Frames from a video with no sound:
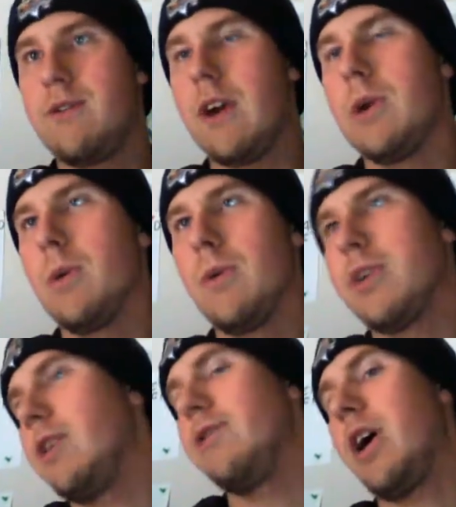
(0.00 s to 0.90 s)
Fatal
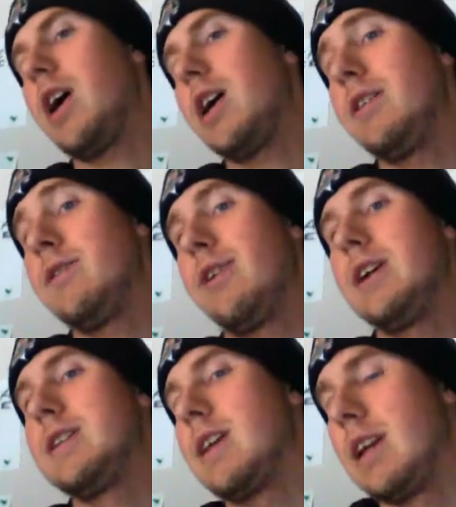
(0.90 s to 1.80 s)
Frame 5
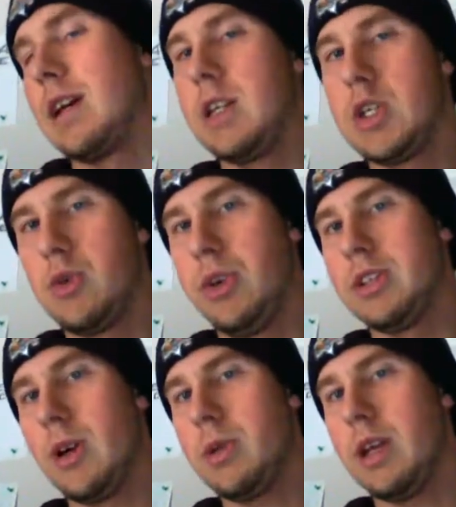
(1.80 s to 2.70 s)
is getting a digital
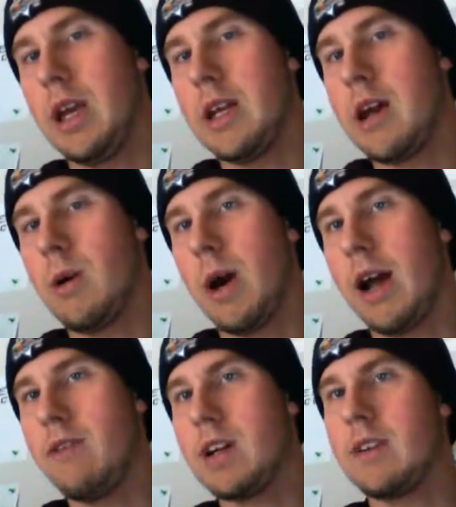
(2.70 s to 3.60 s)
release only, and now
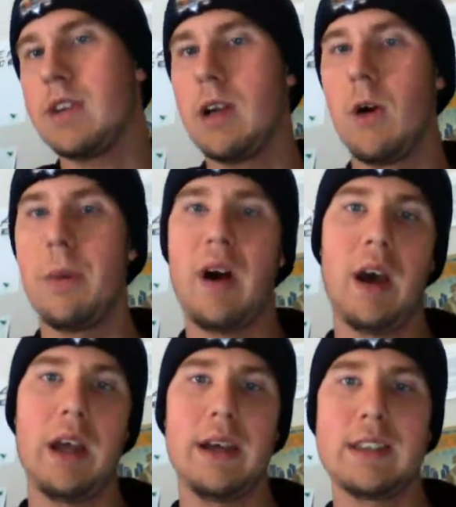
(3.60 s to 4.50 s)
I'm going to have to go
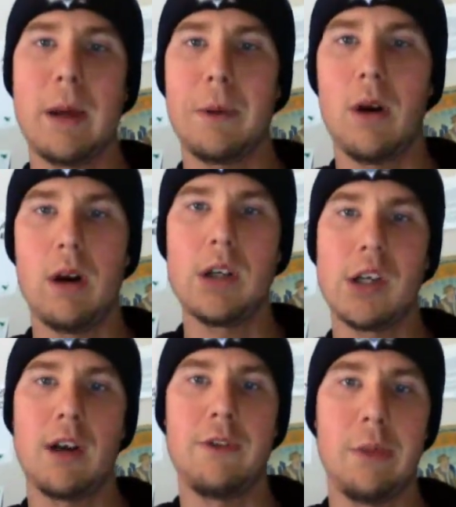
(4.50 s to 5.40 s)
buy a separate hard
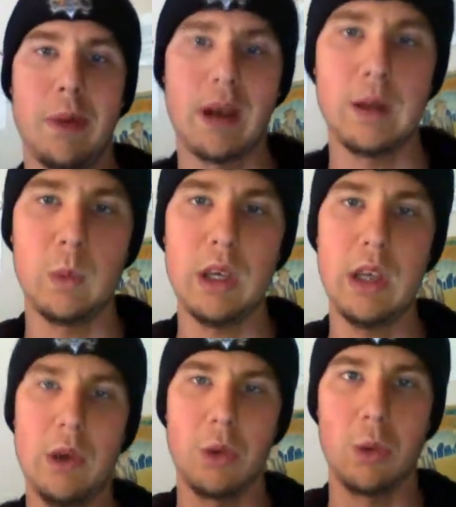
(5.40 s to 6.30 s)
drive for my
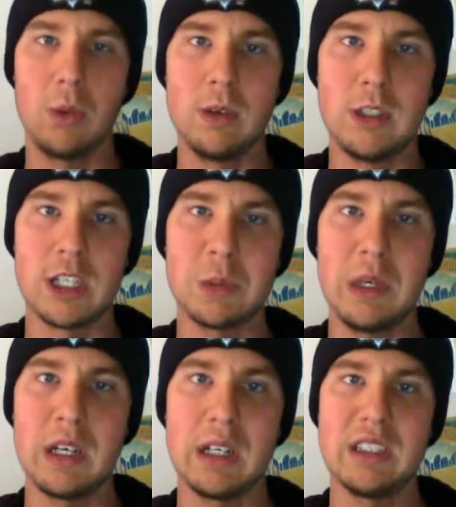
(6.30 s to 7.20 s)
Wii U, just
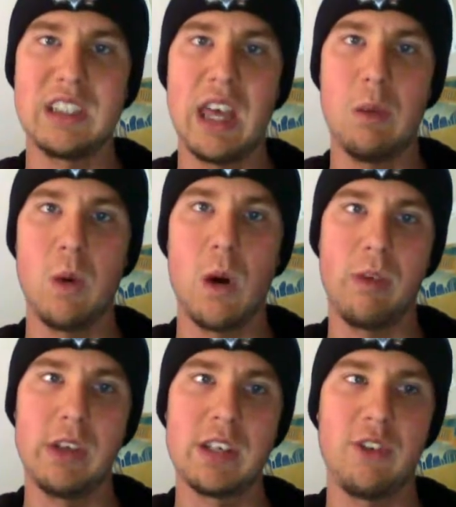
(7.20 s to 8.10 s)
because they
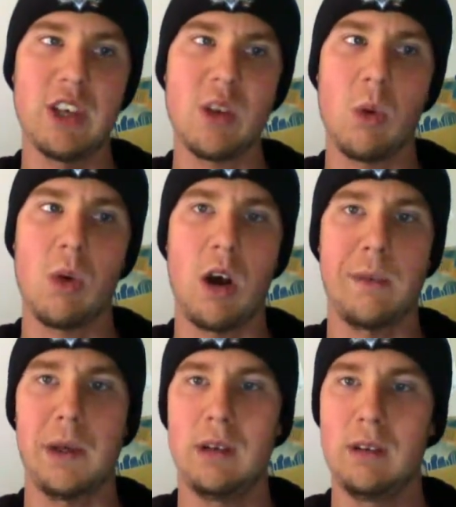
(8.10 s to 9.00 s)
won't release a physical
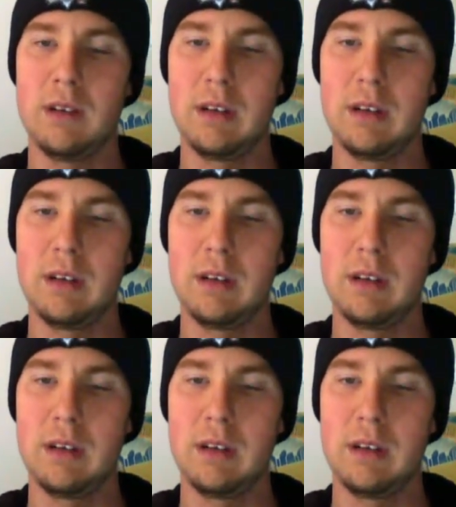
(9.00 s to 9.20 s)
copy.